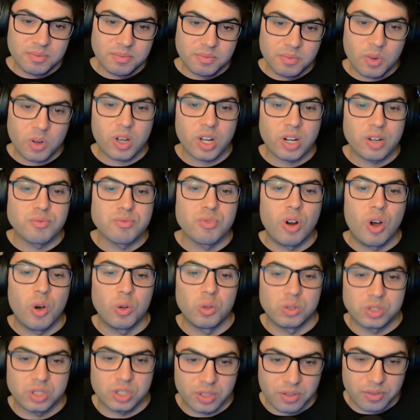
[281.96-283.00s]
What kind of
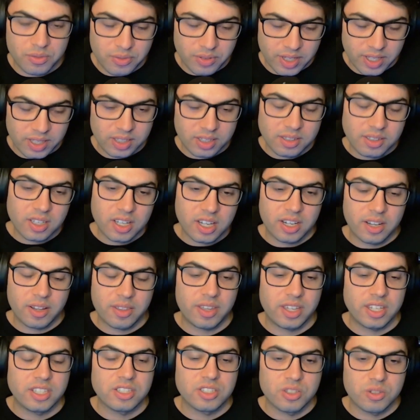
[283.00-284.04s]
role do you fill? Kind of
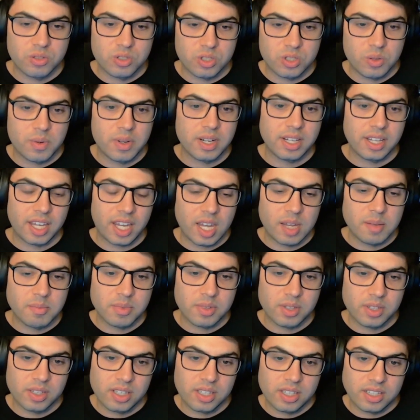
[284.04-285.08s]
things do you do in game
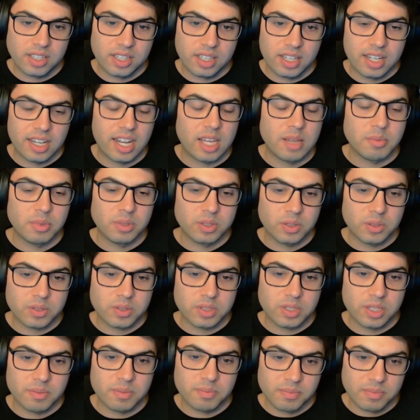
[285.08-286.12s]
that enable your
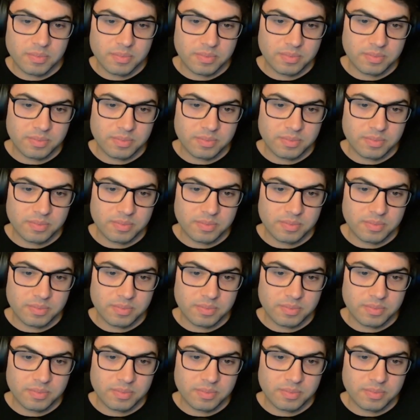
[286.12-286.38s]
team?